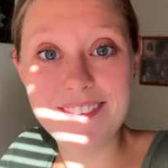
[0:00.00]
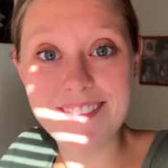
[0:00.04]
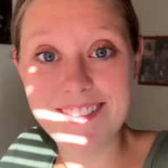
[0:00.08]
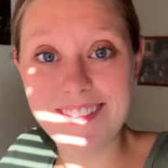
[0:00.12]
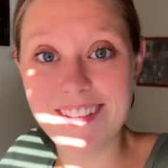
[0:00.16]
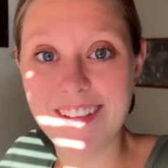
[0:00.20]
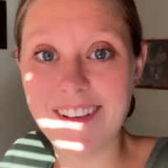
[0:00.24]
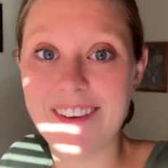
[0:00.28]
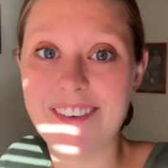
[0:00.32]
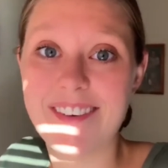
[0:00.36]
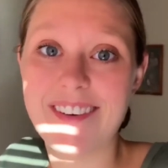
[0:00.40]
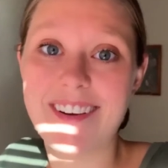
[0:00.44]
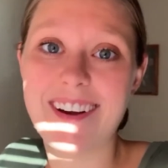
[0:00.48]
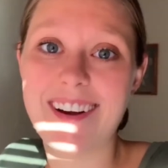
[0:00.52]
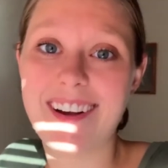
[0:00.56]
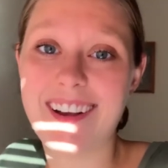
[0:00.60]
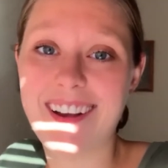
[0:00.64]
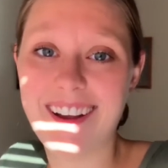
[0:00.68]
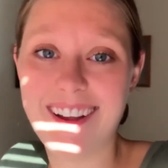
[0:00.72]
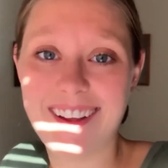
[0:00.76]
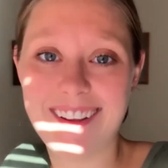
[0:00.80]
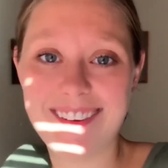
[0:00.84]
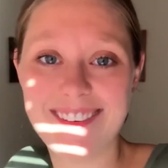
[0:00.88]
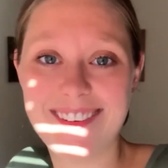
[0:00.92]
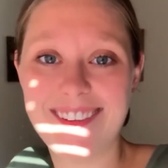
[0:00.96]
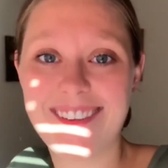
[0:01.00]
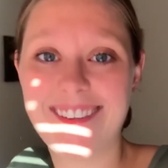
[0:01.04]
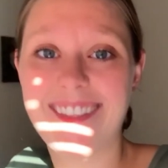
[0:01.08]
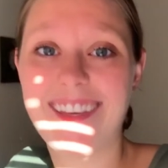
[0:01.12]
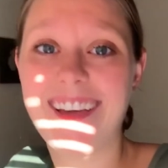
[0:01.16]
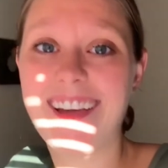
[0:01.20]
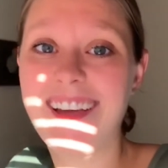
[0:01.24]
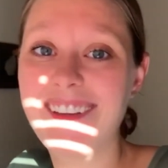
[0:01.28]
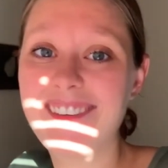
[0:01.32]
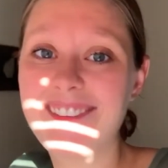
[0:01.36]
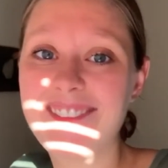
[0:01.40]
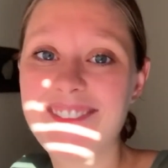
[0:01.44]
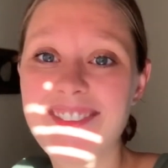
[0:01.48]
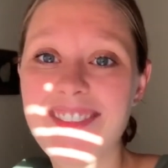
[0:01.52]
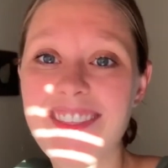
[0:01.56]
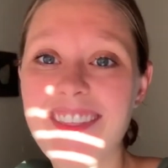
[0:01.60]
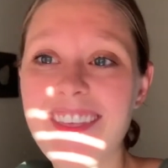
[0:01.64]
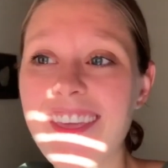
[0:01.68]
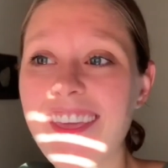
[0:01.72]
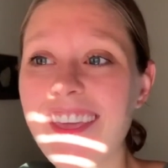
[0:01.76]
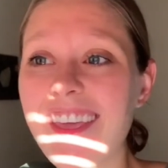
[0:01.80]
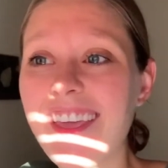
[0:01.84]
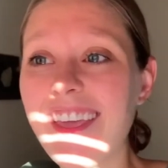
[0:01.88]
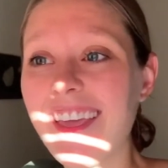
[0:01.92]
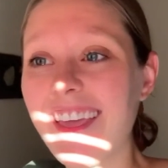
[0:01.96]
So we're gonna go do that.
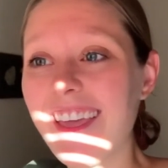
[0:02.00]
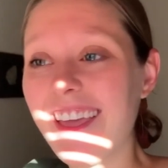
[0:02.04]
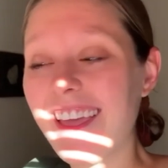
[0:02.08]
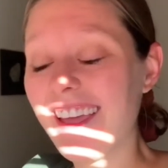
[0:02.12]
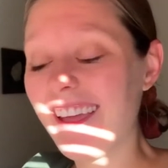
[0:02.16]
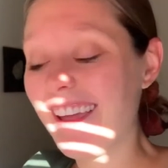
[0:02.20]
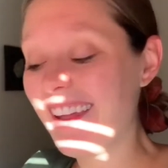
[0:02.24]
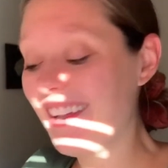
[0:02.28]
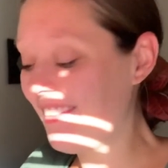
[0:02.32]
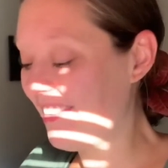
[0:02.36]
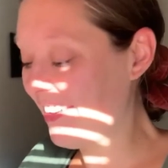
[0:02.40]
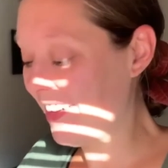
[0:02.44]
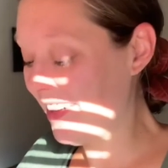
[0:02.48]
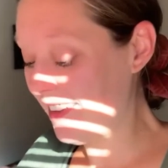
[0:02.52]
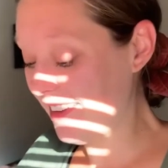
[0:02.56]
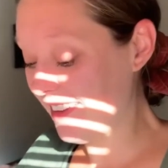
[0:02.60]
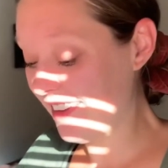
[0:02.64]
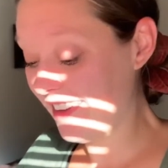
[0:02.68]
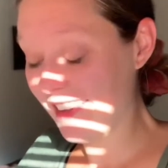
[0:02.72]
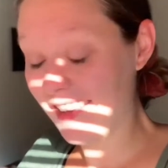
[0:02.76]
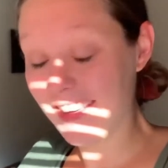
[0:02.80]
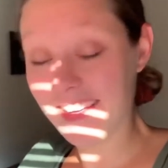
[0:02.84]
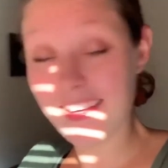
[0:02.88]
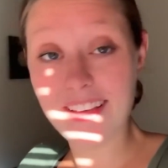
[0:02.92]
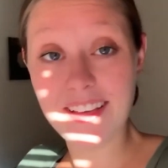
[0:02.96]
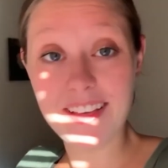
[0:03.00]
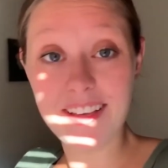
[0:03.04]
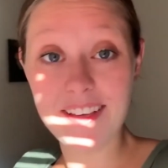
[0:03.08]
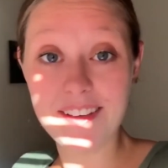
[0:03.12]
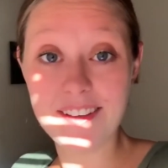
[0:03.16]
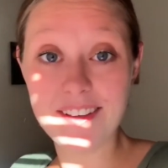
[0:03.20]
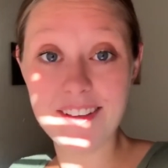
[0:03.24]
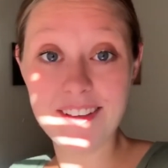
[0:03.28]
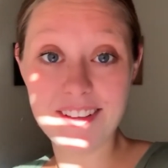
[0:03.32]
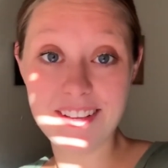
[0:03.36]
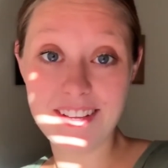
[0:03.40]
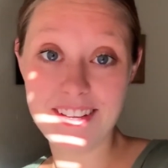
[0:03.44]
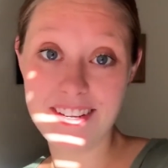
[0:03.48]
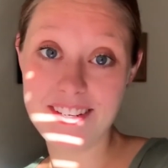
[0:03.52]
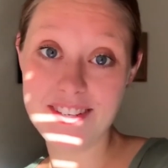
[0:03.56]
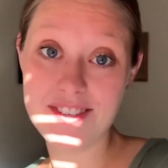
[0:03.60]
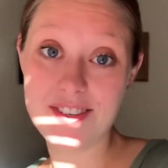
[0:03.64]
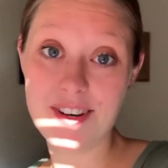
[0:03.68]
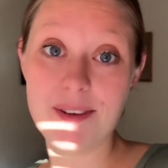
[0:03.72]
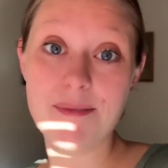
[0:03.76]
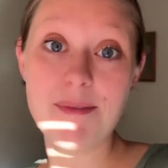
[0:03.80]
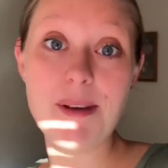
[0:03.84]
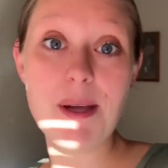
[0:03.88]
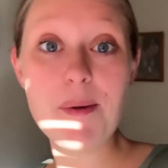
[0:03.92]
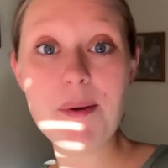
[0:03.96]
Anyway, uh, I'm gonna
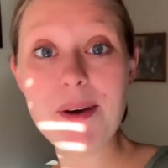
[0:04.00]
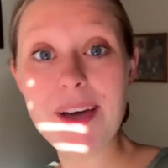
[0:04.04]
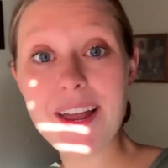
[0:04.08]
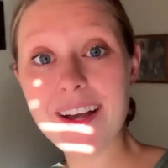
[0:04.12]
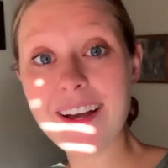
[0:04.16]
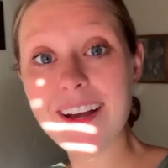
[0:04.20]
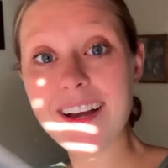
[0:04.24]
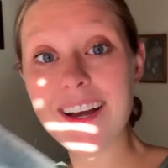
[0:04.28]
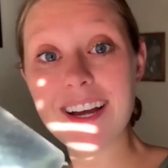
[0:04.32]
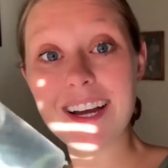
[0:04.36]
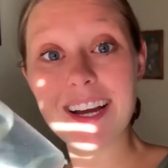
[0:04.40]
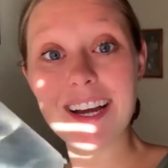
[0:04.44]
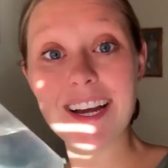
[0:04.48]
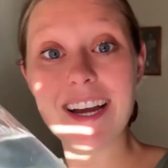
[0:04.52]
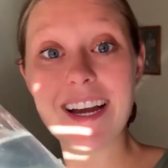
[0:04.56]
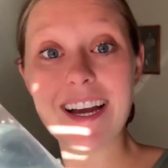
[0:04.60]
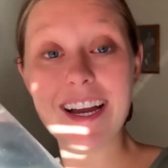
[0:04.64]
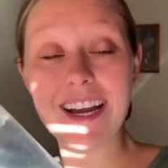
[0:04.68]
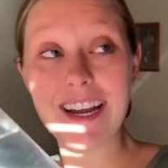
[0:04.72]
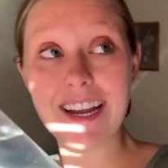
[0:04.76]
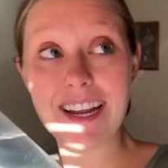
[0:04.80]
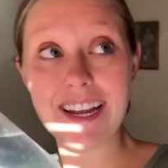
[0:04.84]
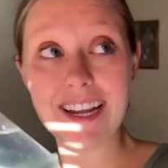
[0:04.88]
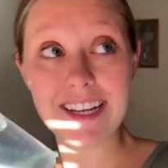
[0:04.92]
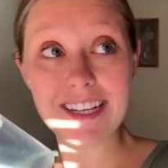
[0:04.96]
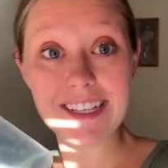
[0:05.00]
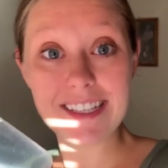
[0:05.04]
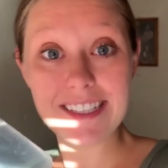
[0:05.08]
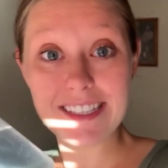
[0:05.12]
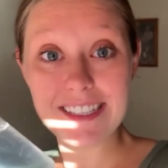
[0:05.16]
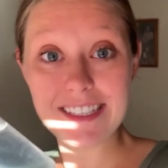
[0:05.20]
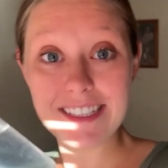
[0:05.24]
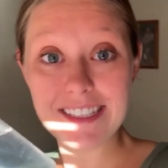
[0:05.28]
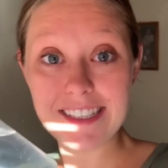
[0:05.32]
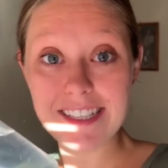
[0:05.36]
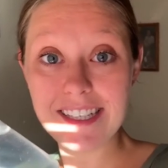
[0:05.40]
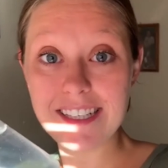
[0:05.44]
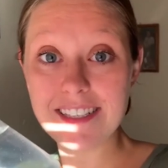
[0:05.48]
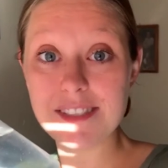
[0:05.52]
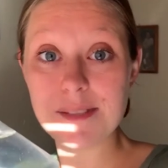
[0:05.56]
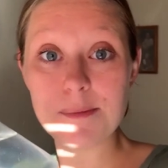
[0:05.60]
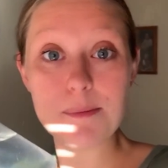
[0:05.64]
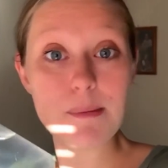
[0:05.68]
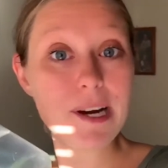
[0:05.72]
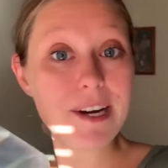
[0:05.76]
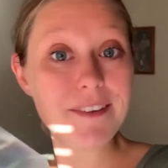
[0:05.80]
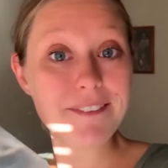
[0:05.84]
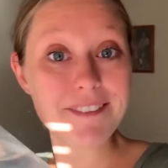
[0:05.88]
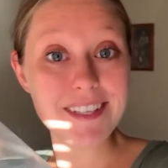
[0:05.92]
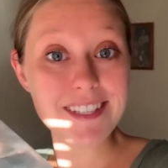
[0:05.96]
drink my water and eat some
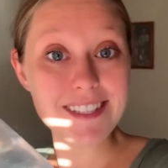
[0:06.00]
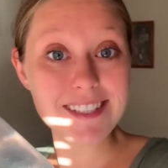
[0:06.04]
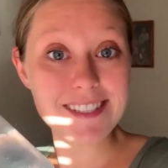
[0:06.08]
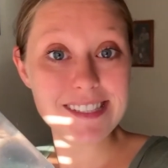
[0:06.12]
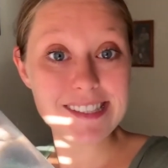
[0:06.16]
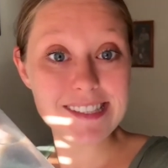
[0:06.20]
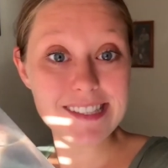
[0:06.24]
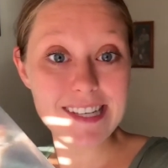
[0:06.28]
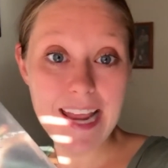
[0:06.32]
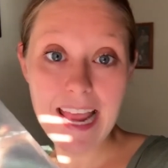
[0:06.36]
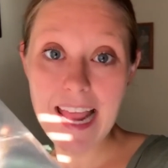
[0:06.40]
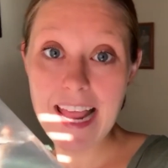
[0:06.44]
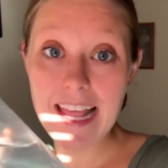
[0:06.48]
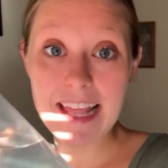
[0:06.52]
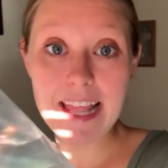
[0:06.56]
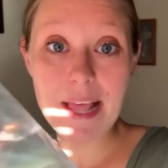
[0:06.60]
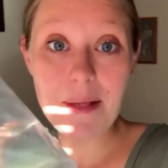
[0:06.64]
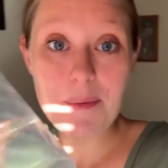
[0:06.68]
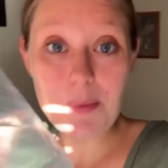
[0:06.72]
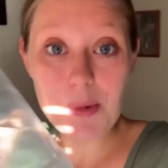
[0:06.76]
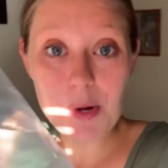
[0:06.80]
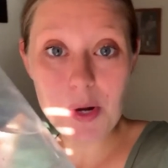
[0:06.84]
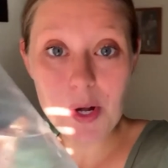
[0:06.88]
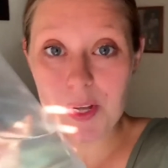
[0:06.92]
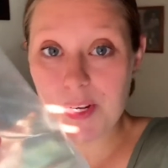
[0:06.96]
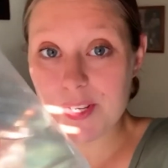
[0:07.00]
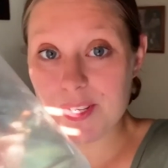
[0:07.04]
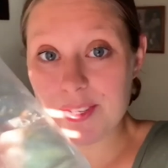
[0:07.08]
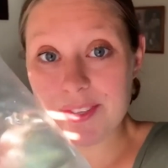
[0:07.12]
breakfast and then we'll go do